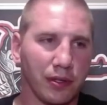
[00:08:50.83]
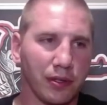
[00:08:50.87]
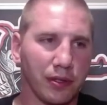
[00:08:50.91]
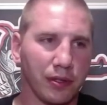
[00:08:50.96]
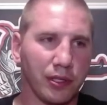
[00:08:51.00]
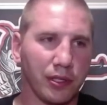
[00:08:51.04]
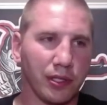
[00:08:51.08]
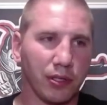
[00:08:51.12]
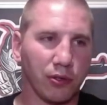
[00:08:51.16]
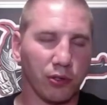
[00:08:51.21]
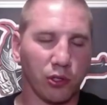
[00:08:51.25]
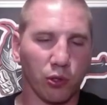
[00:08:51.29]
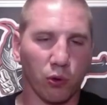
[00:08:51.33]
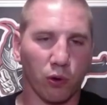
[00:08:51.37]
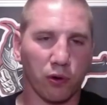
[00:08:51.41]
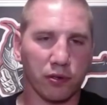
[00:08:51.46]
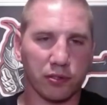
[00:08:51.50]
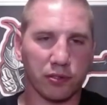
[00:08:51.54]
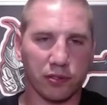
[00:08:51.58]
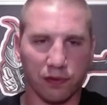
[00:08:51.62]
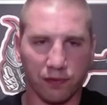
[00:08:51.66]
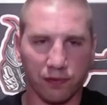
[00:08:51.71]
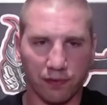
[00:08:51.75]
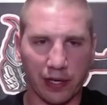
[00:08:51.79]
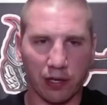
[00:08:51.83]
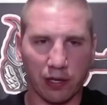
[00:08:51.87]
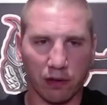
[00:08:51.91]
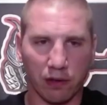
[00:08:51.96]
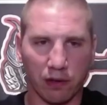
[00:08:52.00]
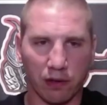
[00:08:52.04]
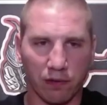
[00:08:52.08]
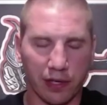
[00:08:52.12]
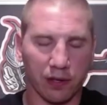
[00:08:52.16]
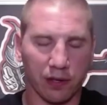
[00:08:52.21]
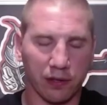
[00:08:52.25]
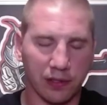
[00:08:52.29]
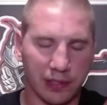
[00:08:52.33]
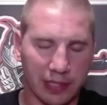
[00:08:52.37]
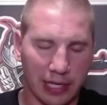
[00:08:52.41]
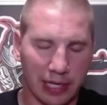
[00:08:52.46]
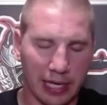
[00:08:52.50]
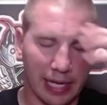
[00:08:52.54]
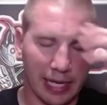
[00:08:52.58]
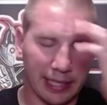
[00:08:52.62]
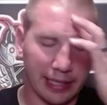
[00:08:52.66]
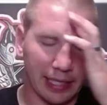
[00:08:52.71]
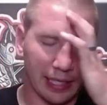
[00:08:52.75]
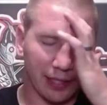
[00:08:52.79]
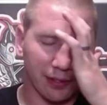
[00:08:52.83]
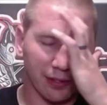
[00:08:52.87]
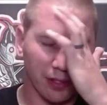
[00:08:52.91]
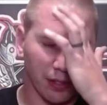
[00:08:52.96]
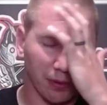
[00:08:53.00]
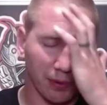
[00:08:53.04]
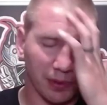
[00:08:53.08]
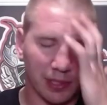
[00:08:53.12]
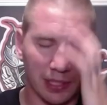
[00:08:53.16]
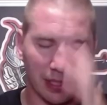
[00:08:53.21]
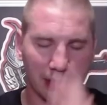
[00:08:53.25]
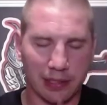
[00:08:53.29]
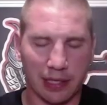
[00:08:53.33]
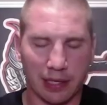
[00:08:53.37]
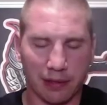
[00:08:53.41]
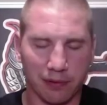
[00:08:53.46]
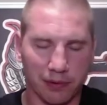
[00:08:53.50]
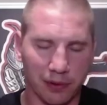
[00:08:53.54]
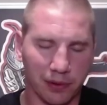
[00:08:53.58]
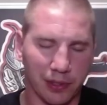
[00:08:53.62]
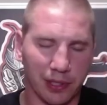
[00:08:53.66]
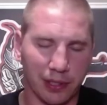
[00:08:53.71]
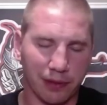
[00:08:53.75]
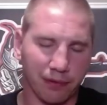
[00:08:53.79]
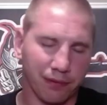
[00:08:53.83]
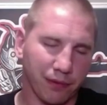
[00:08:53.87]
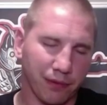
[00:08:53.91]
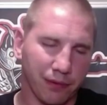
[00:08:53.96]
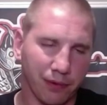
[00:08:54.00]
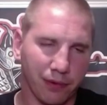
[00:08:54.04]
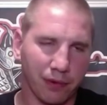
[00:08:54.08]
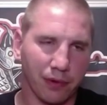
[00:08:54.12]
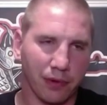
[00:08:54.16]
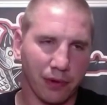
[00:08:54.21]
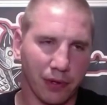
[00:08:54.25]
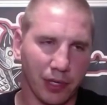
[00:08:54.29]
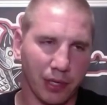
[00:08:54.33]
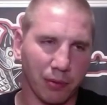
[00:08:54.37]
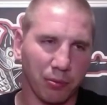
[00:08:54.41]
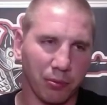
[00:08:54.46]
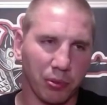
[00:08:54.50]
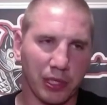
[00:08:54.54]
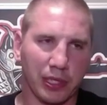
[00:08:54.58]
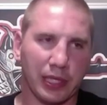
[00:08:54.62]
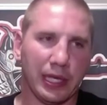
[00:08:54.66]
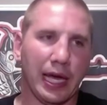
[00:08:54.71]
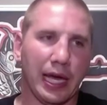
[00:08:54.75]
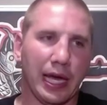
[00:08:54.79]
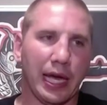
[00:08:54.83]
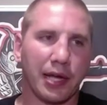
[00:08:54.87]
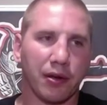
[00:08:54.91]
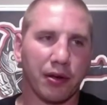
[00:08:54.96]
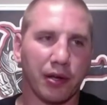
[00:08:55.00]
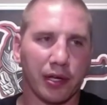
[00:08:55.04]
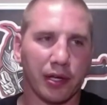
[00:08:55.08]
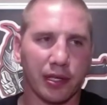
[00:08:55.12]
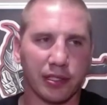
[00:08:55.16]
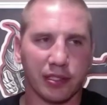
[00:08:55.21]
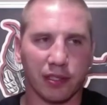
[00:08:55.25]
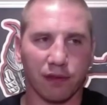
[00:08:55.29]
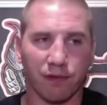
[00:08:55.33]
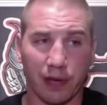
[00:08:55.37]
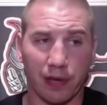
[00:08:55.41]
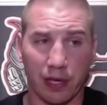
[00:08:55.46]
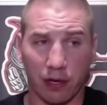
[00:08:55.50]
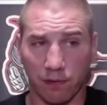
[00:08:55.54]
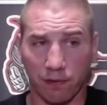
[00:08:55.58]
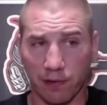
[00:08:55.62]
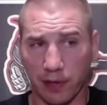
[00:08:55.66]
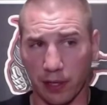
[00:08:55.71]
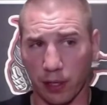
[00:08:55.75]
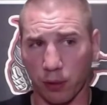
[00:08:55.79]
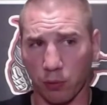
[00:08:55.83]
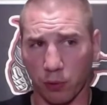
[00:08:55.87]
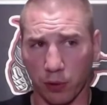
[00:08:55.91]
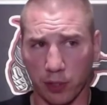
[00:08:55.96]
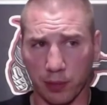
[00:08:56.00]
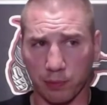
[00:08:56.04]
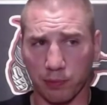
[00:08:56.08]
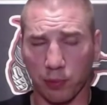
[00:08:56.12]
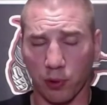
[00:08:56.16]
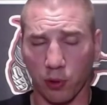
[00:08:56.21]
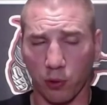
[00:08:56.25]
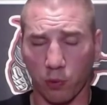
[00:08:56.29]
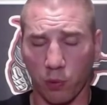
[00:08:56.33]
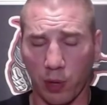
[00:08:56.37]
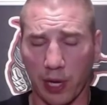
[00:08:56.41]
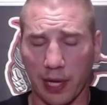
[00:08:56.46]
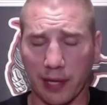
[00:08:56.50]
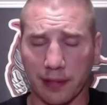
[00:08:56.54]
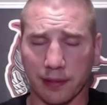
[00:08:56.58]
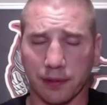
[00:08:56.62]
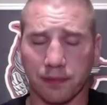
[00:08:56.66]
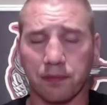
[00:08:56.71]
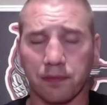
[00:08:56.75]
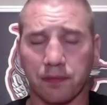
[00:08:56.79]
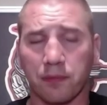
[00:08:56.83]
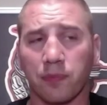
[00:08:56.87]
you know, doors or fatal funnels. And I hate that term because it's not really completely accurate because the fatal funnel works both ways.